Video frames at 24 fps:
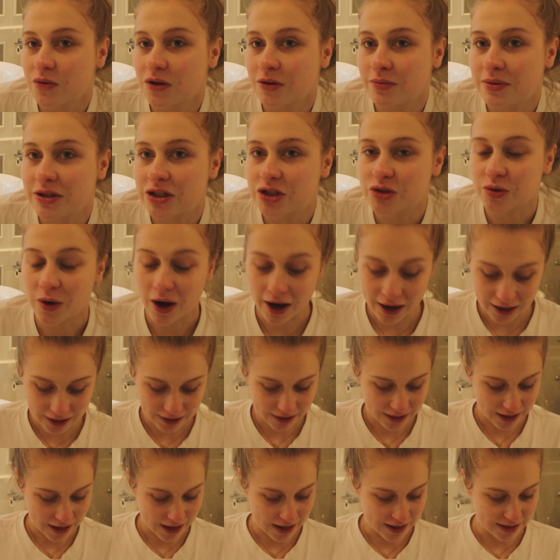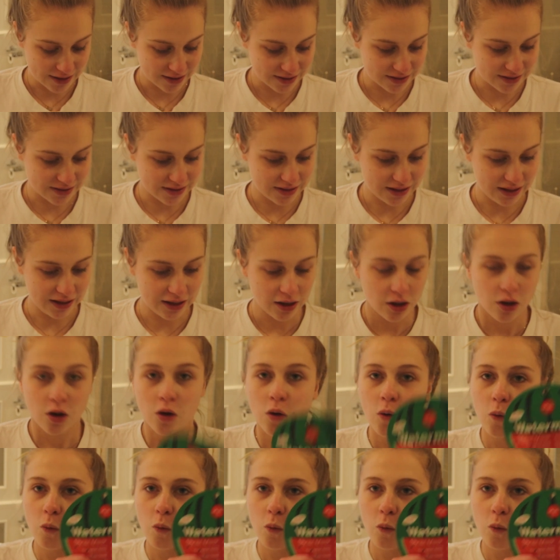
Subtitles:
we'll be trying is the